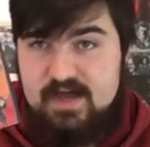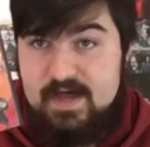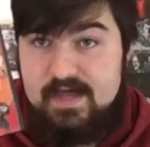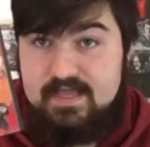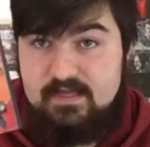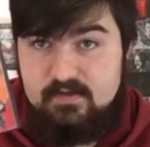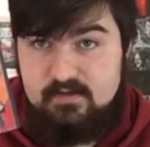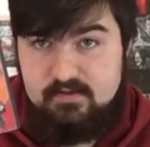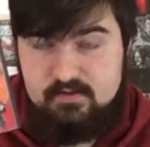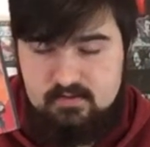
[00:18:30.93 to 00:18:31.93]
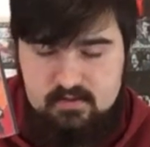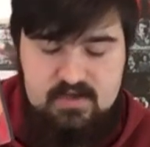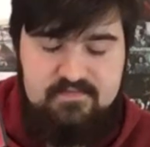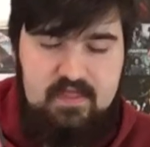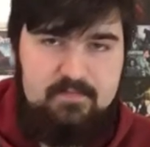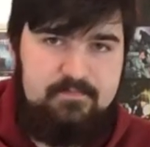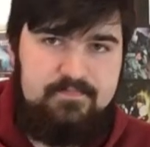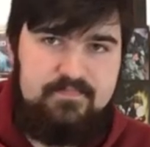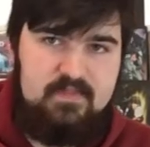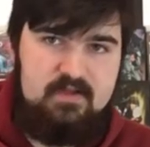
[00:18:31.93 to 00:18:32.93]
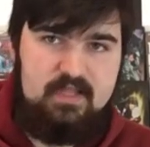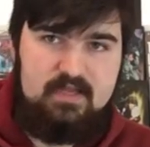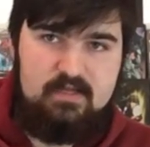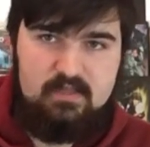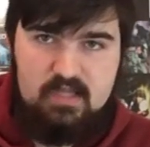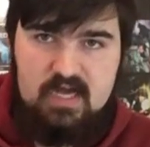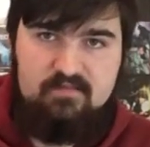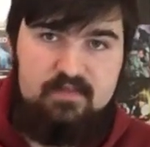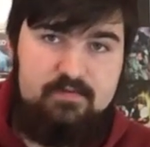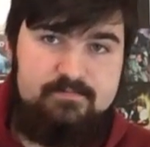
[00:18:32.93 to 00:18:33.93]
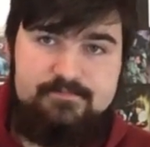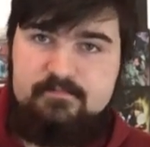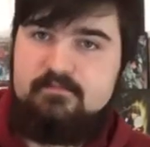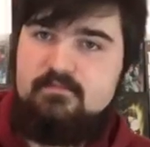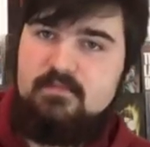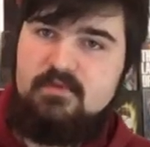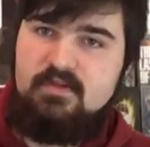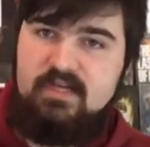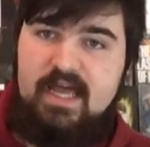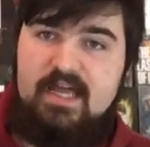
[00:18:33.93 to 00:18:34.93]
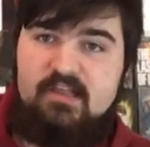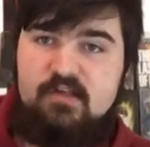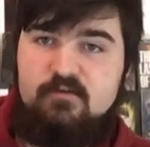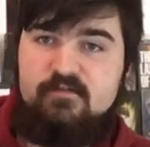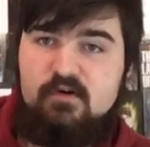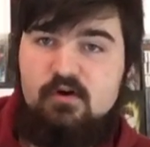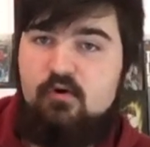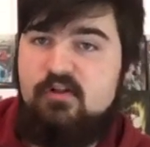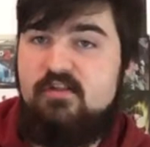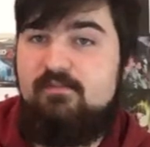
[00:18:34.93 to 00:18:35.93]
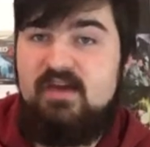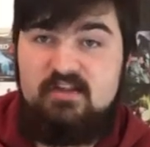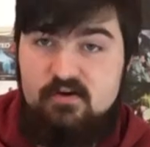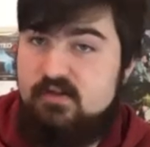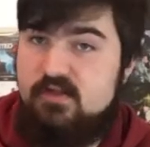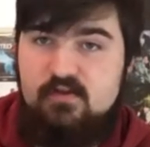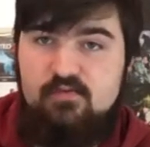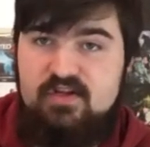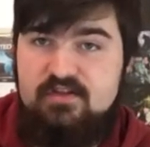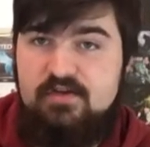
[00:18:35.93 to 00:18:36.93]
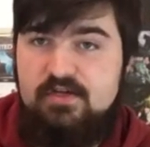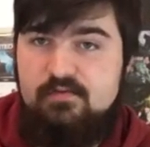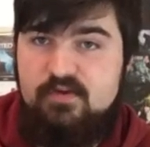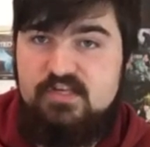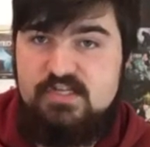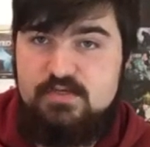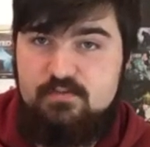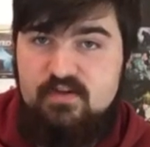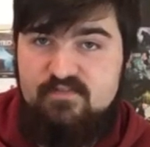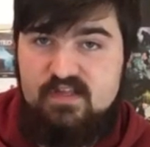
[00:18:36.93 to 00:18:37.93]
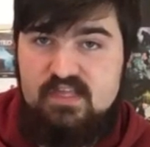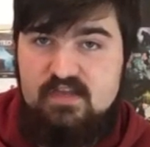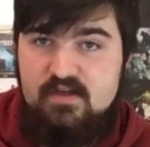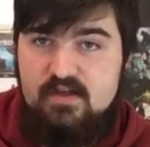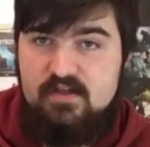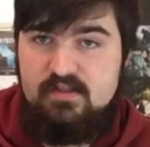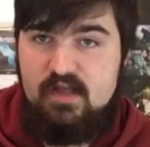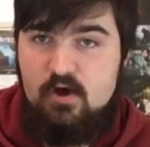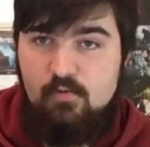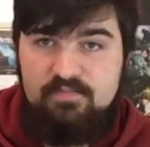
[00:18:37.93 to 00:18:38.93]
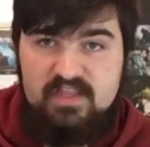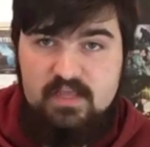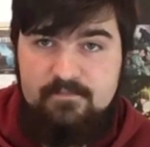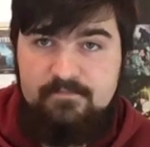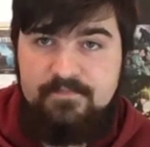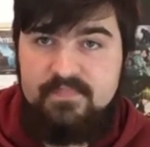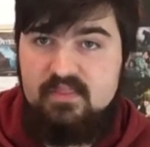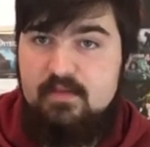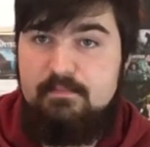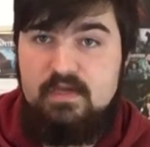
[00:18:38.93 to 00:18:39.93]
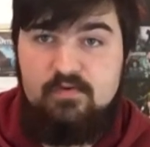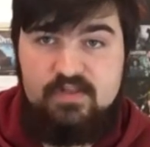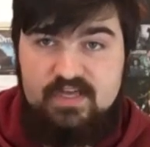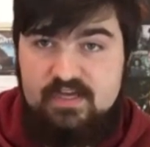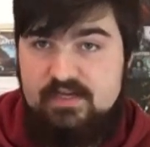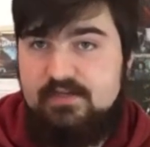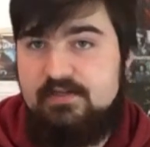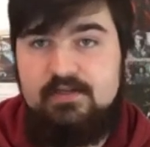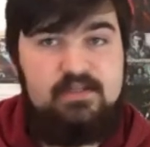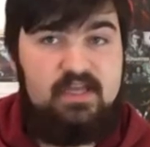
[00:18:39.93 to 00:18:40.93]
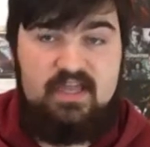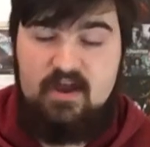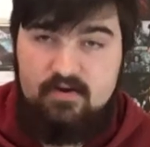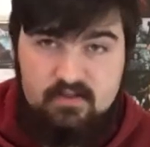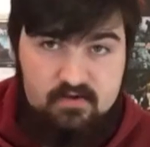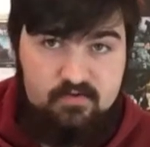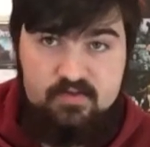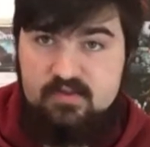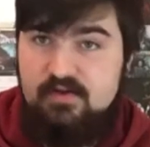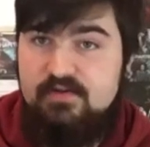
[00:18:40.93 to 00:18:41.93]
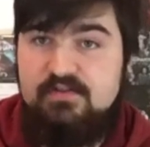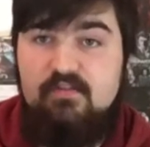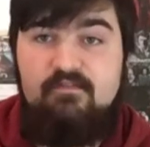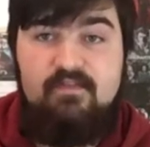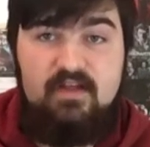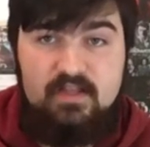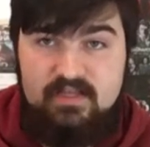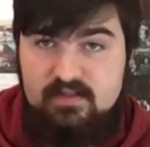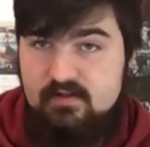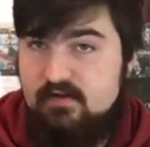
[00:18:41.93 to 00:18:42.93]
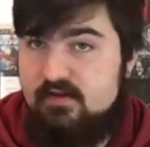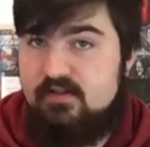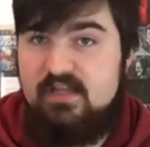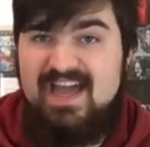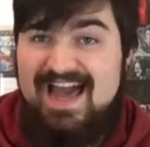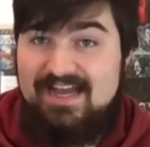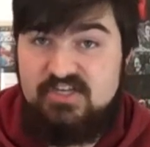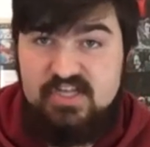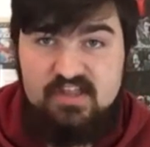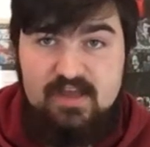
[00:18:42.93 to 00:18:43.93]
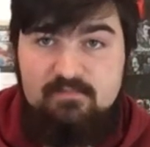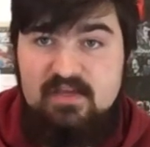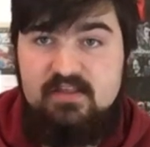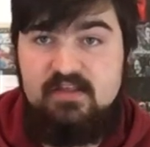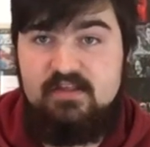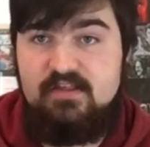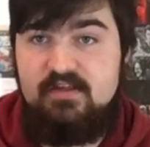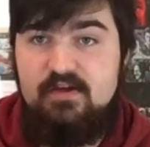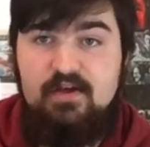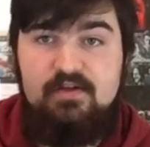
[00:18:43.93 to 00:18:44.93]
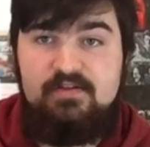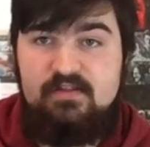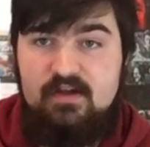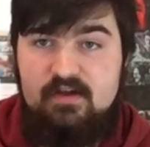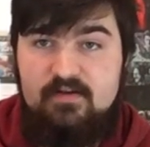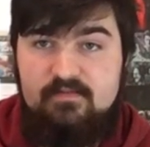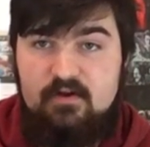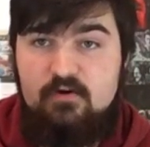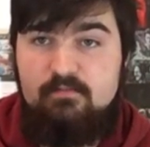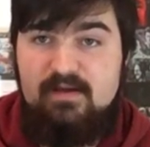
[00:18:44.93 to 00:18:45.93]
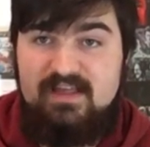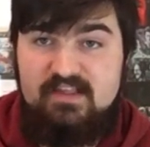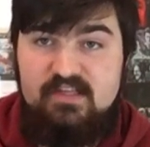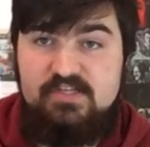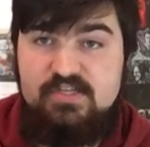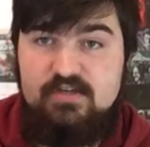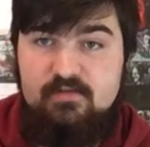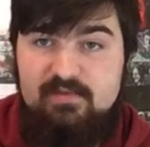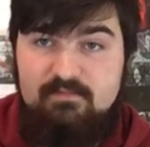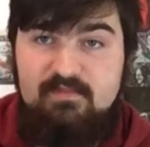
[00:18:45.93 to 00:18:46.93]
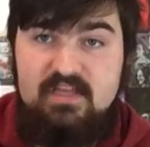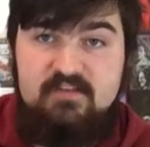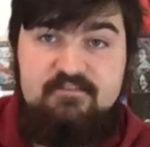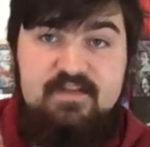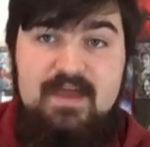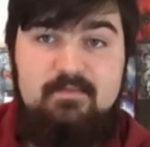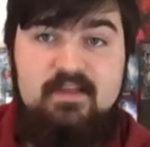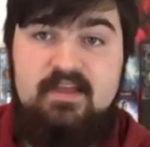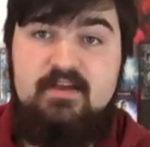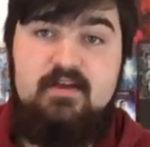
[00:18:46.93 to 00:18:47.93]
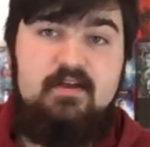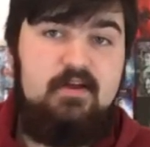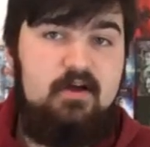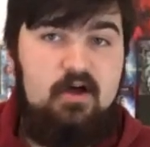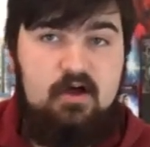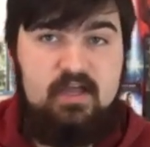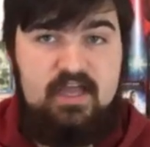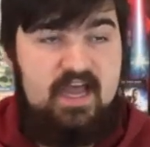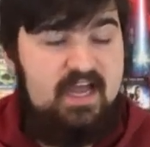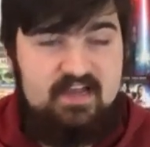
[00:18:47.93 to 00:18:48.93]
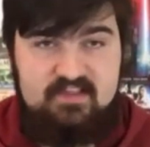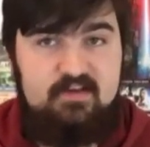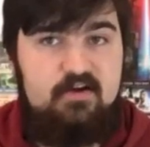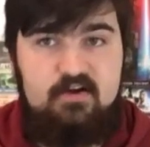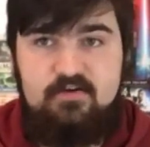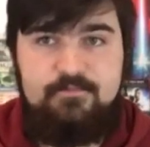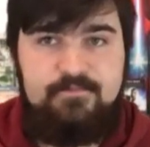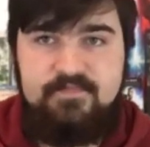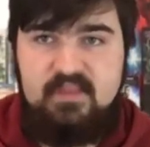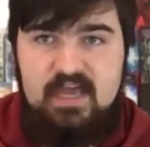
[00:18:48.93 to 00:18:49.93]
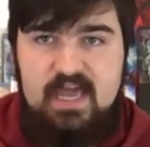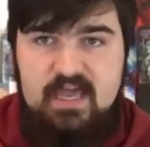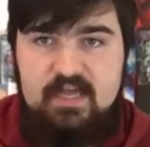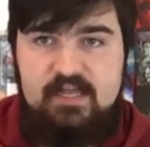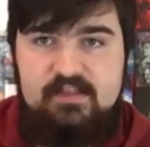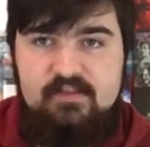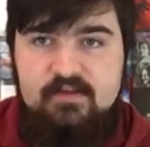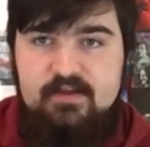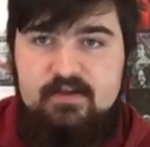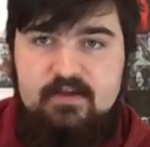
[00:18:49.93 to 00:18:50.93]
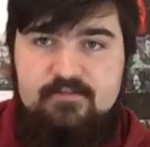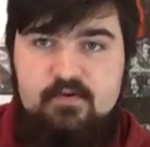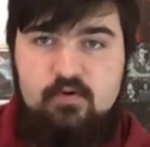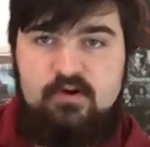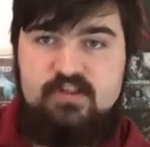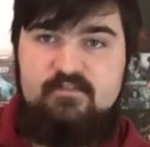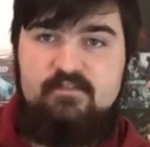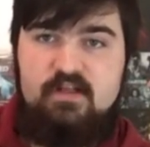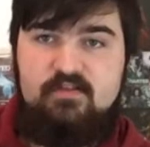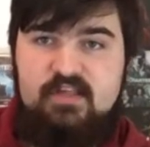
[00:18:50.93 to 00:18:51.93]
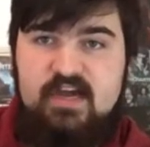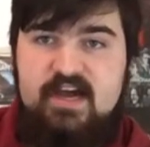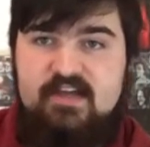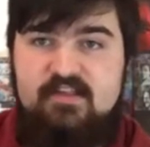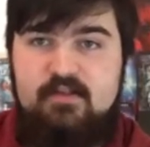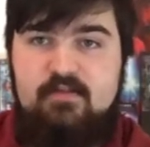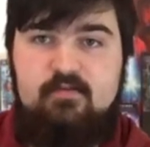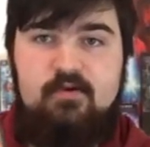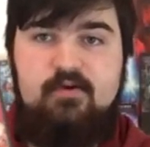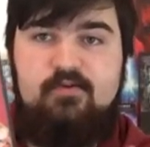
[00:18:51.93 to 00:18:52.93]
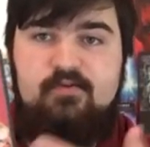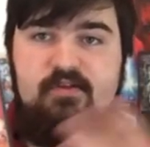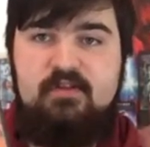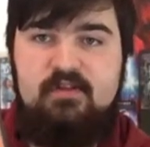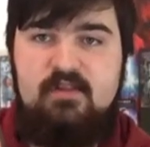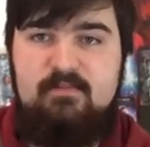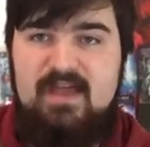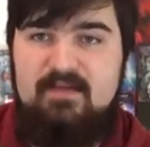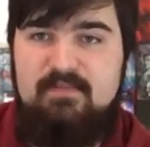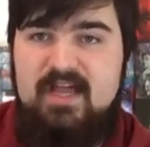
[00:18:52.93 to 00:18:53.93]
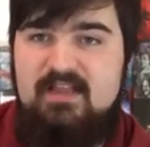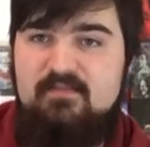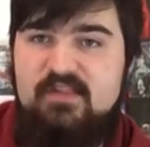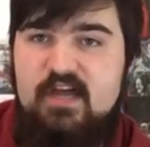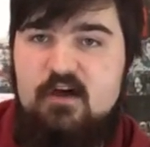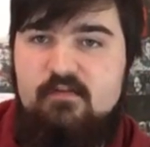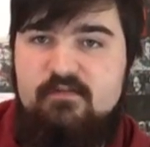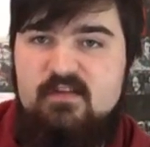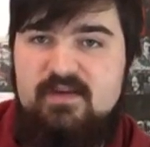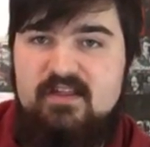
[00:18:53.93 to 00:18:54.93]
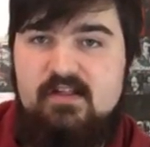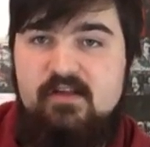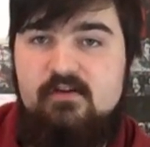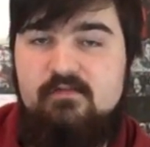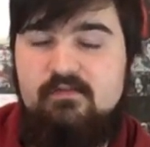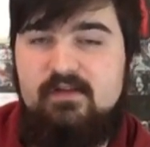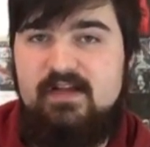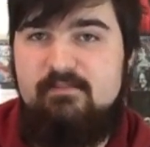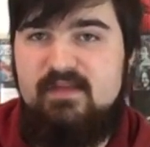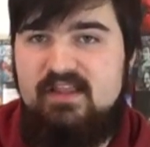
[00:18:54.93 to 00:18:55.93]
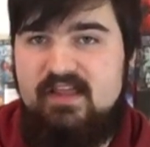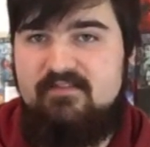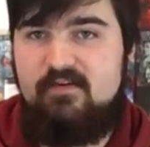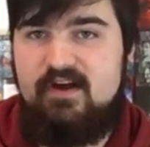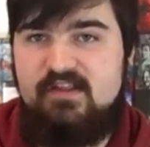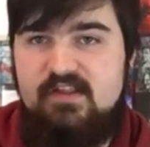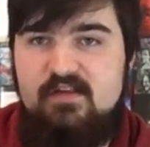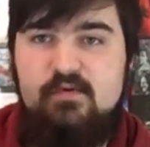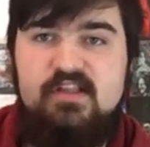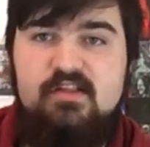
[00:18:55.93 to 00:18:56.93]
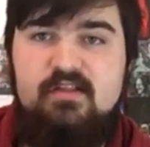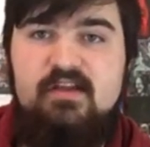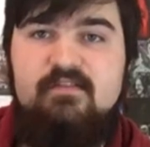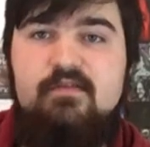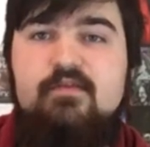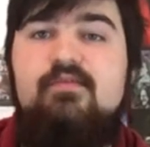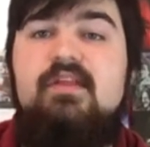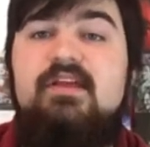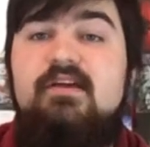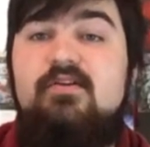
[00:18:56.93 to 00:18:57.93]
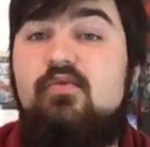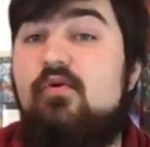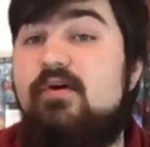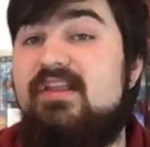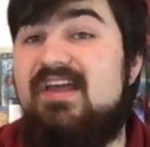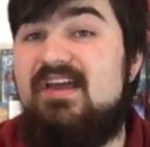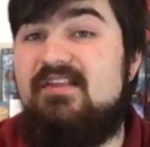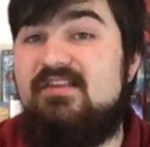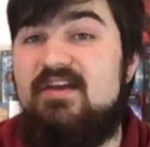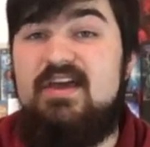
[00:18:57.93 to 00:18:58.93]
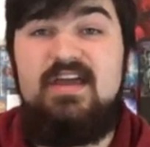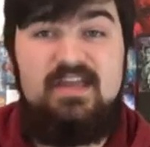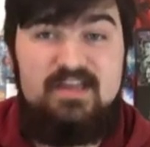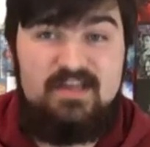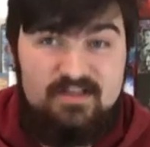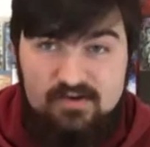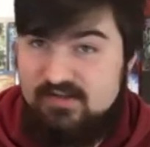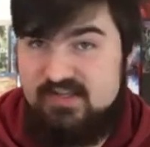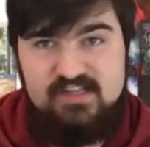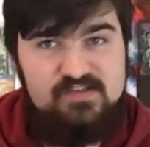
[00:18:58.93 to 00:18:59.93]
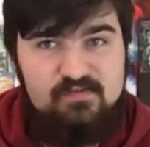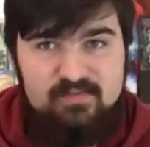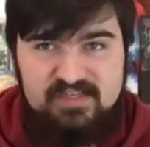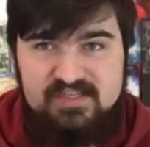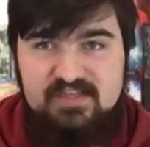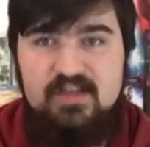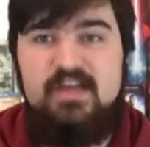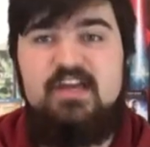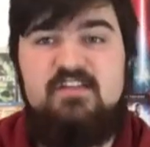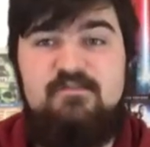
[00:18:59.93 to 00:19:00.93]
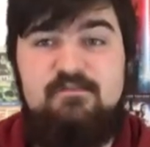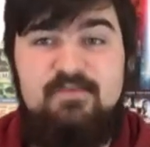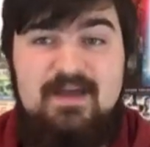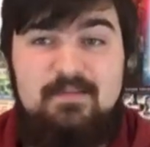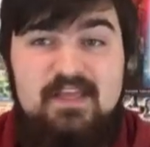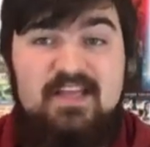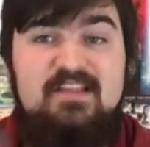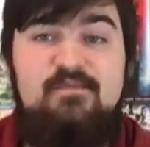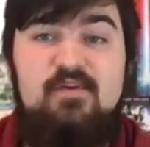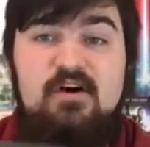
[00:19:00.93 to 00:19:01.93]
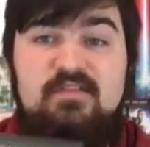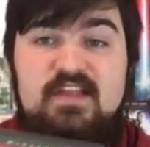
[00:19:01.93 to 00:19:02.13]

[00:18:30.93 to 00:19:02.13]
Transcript: I love them, like a lot of them. And so for of course the Pixar to do one was just terrific. The the opening, the music, the characters, the villain, the action set pieces, the the whole message be, being a family. It has it all. And of course it follows the eyes through the main man himself, he's basically going through like a midlife crisis. He wants to live through the glory days. He gets hooked into a mission. His family gets involved.